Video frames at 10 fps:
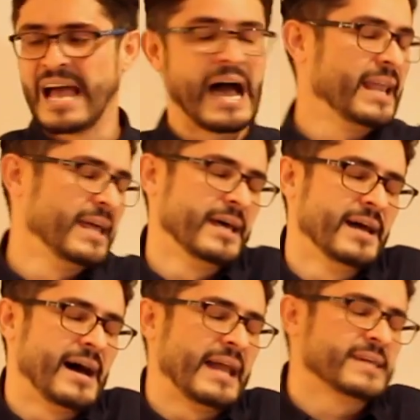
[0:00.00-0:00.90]
Ah, no, no,
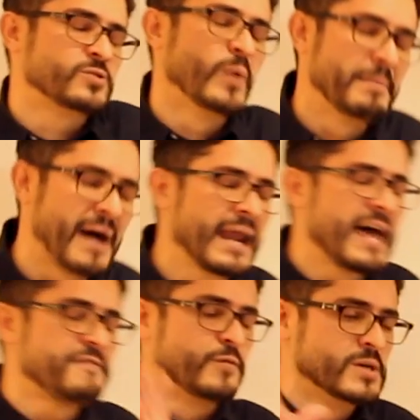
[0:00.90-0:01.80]
no, Alex, when my
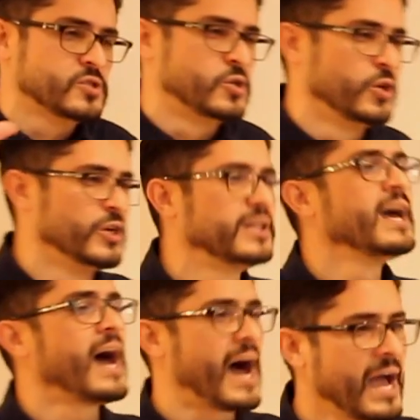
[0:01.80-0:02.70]
life was
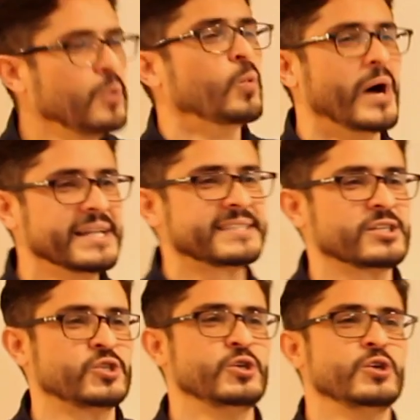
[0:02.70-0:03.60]
good, I
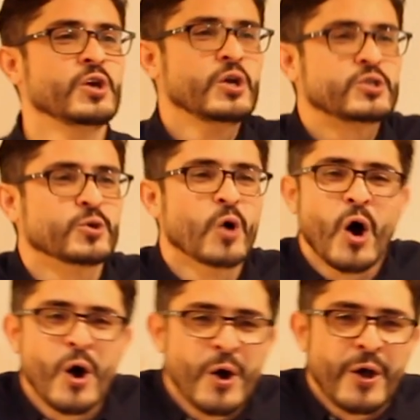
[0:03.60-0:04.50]
wanted to
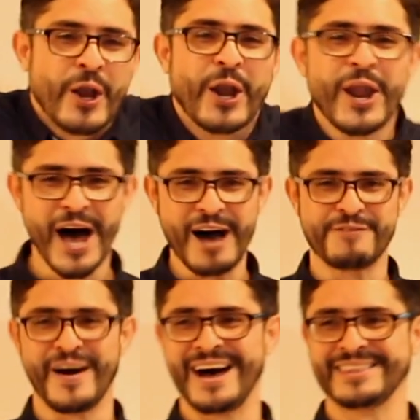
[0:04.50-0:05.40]

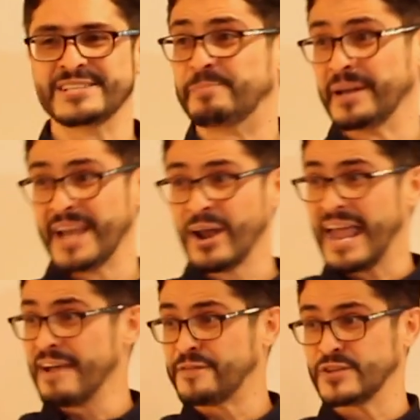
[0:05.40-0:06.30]
love others. But now
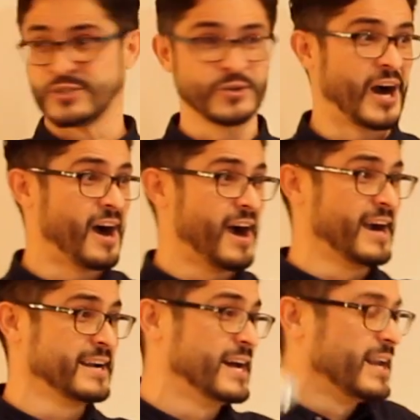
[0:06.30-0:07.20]
life is too
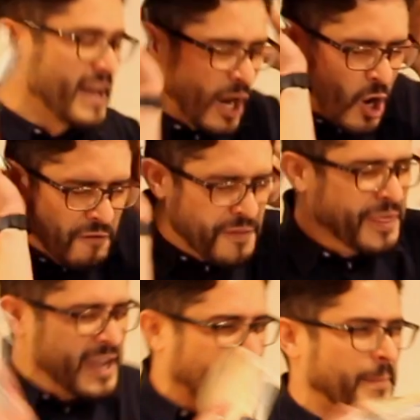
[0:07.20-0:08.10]
hard, now I can't
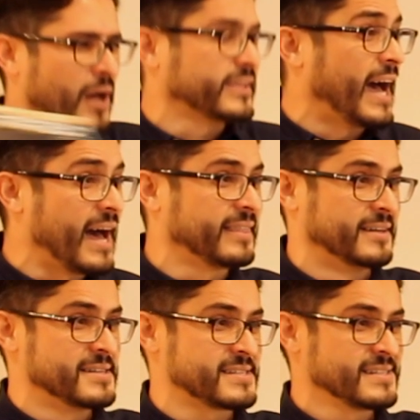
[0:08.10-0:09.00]
think about
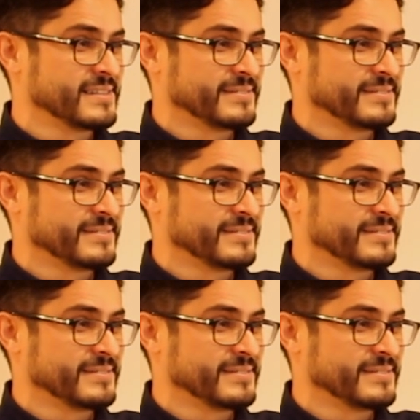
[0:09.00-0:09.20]
others.